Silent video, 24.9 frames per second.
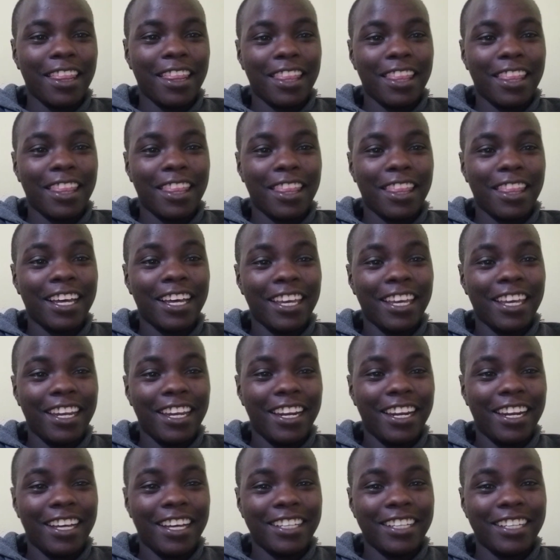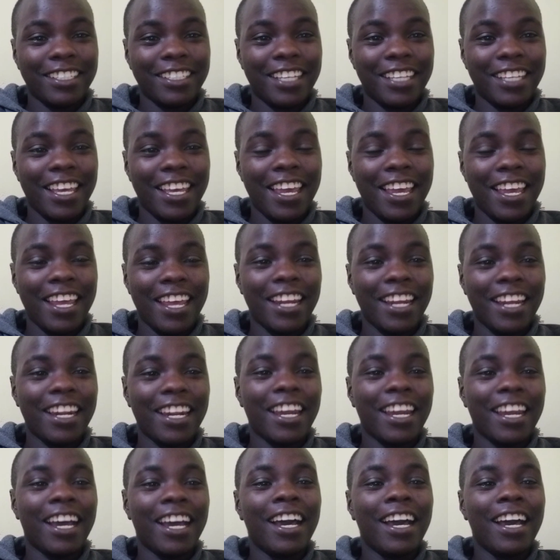that he learned
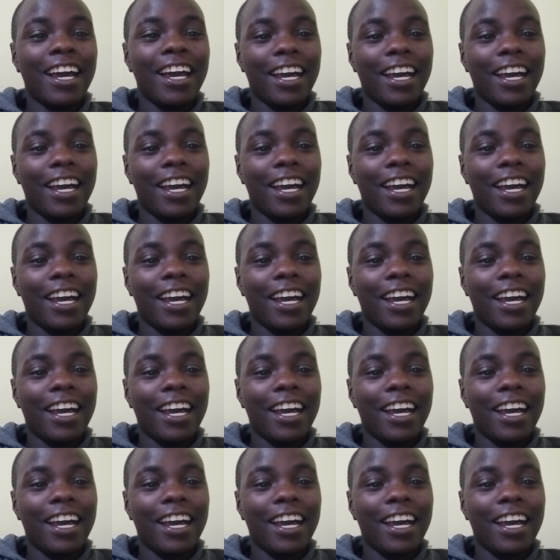in